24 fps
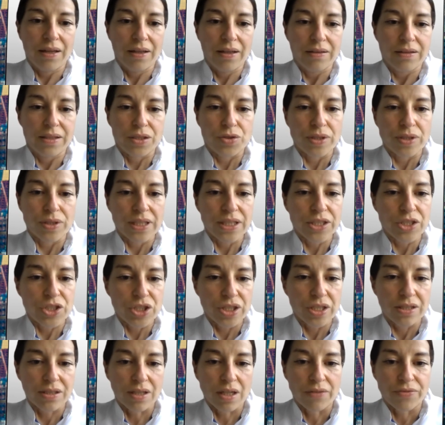The
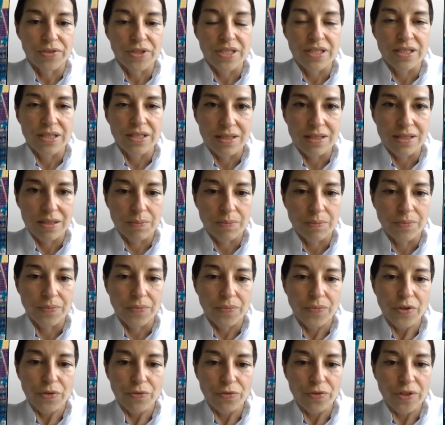Trilogy TAVI system
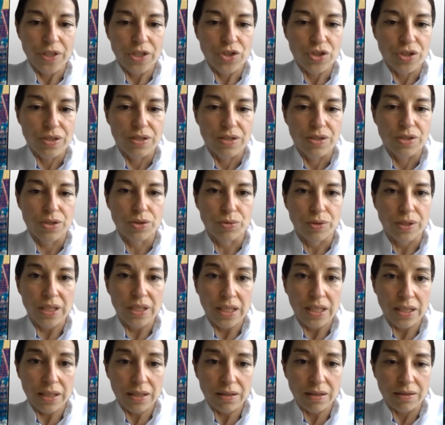features
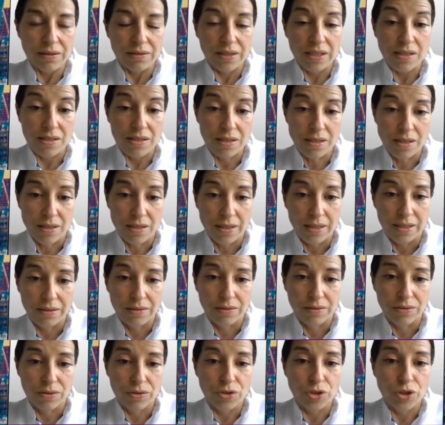unique
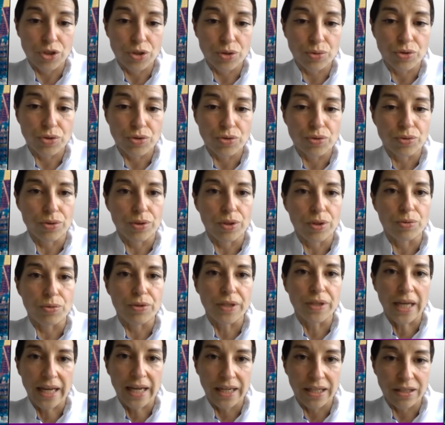design due to
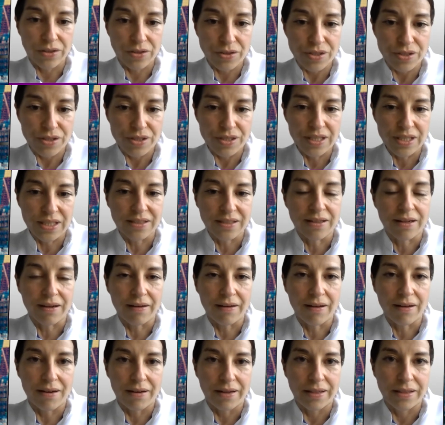locators that
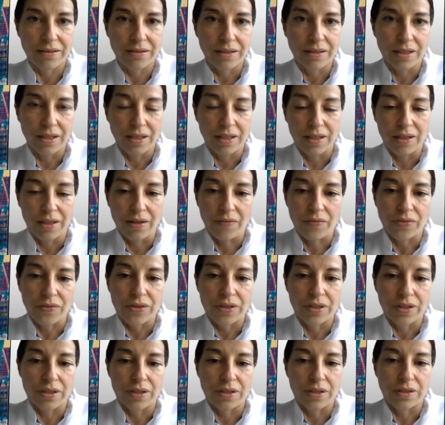align
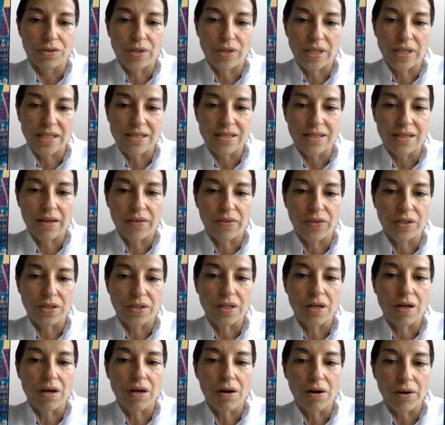the
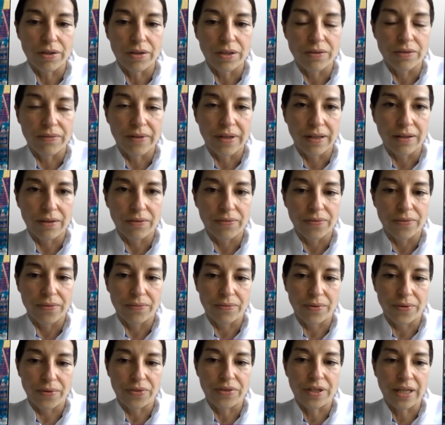transcatheter heart valve
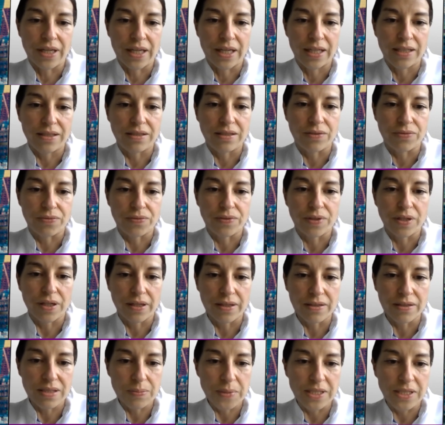with the native
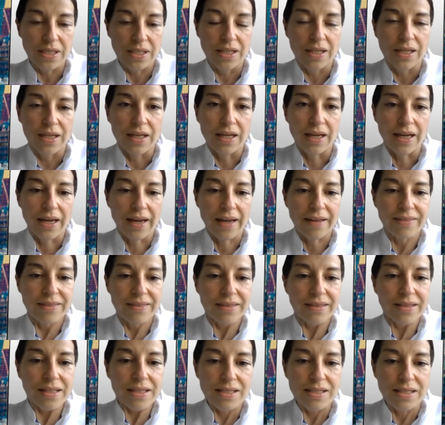cusps, and
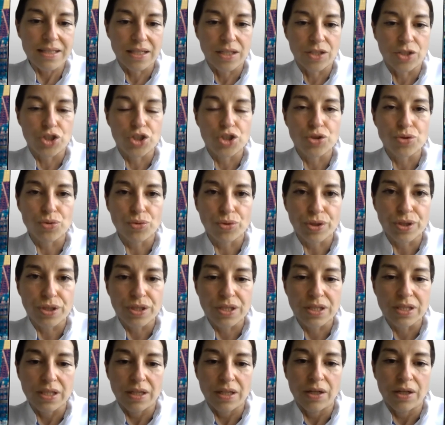this
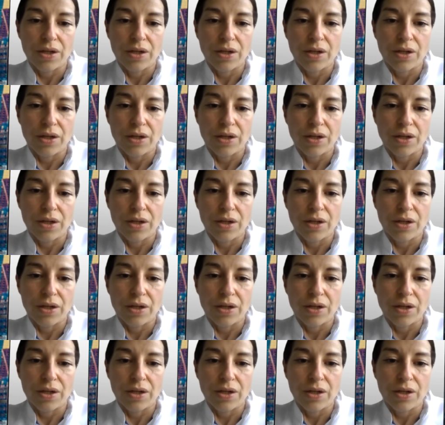ensures